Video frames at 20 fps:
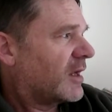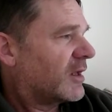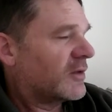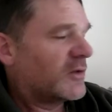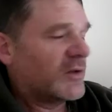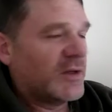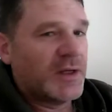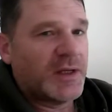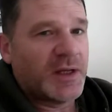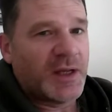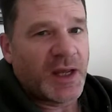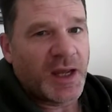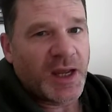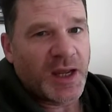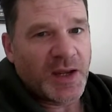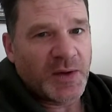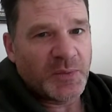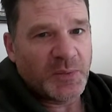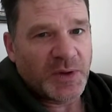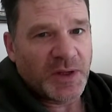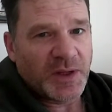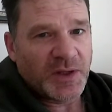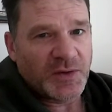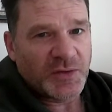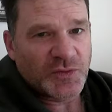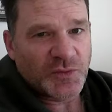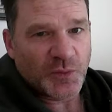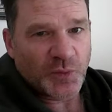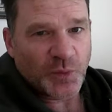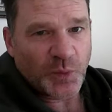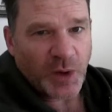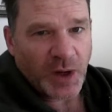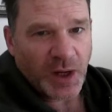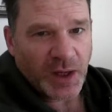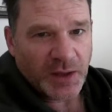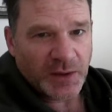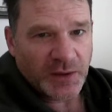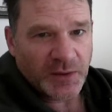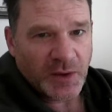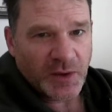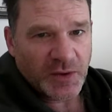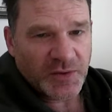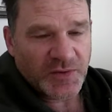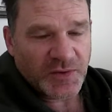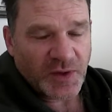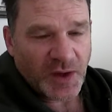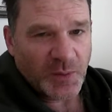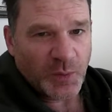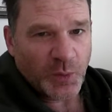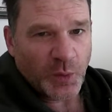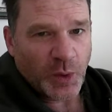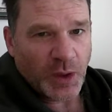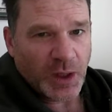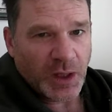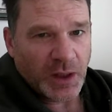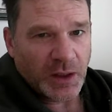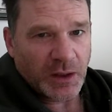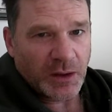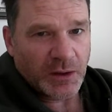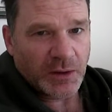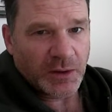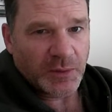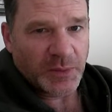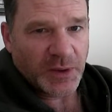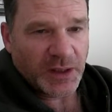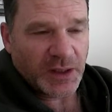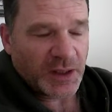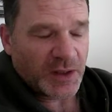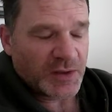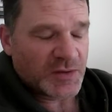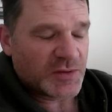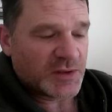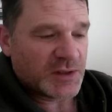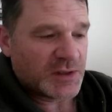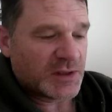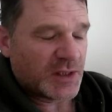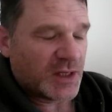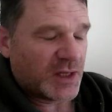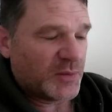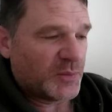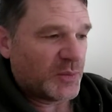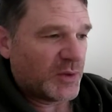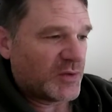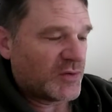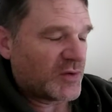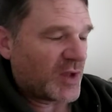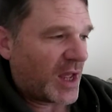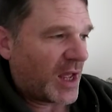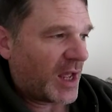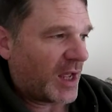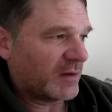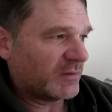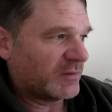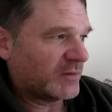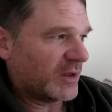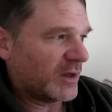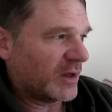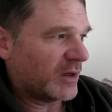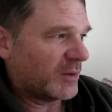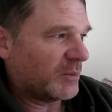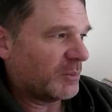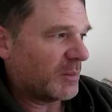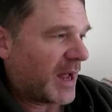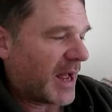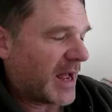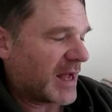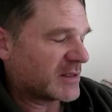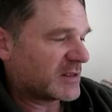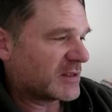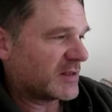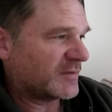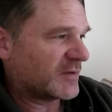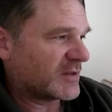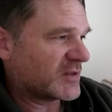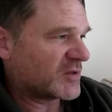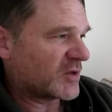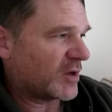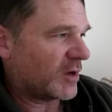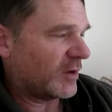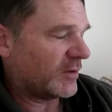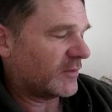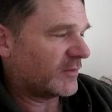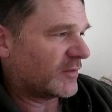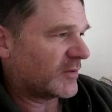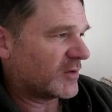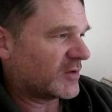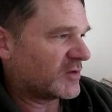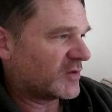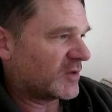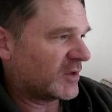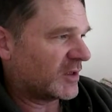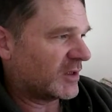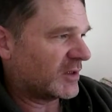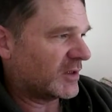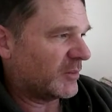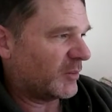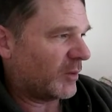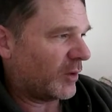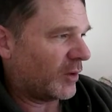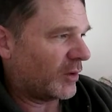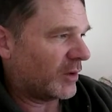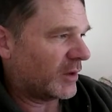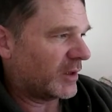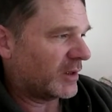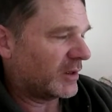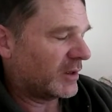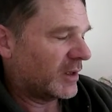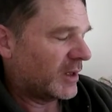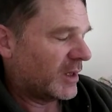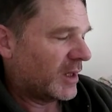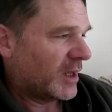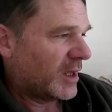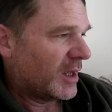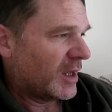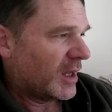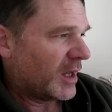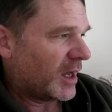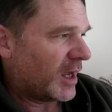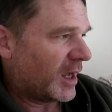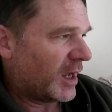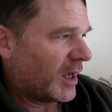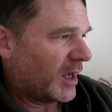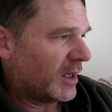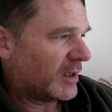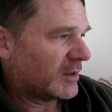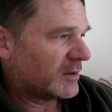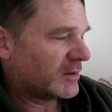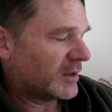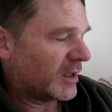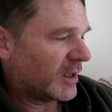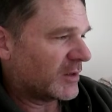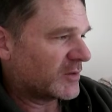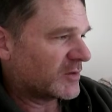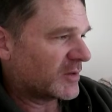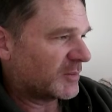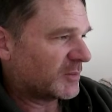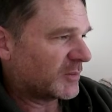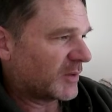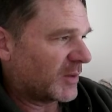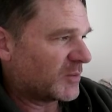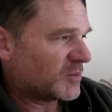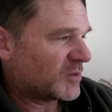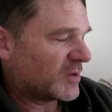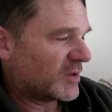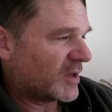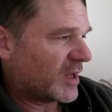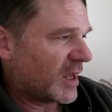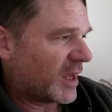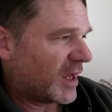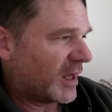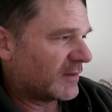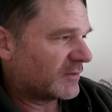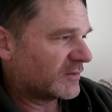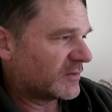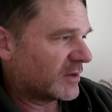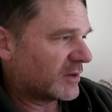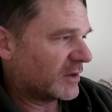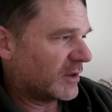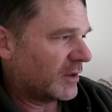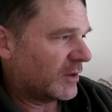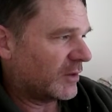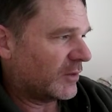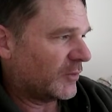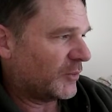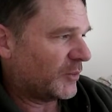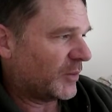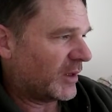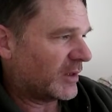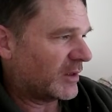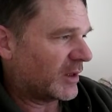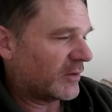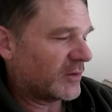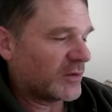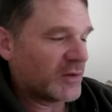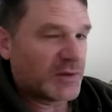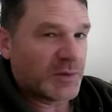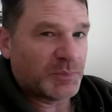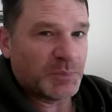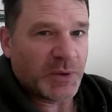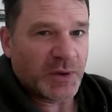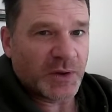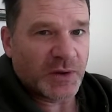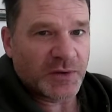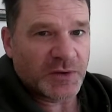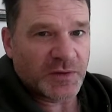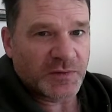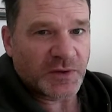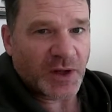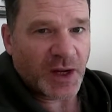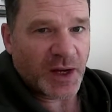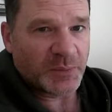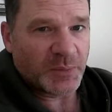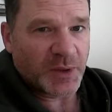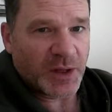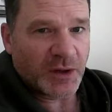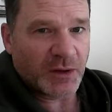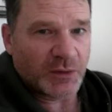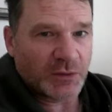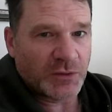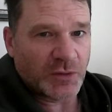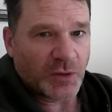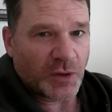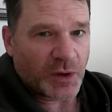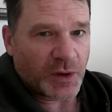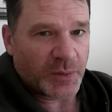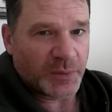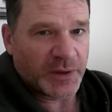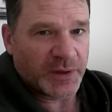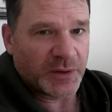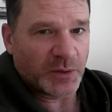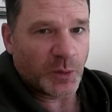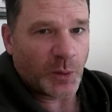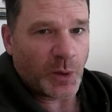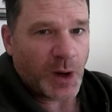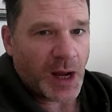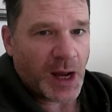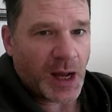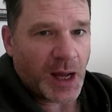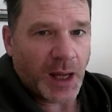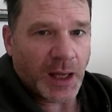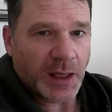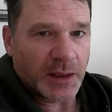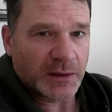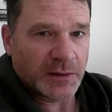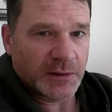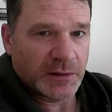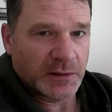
The game is run somewhere because the demons have their massive assault first thing in the morning and uh, sometimes in the afternoon, but other periods of time they go dormant. Why?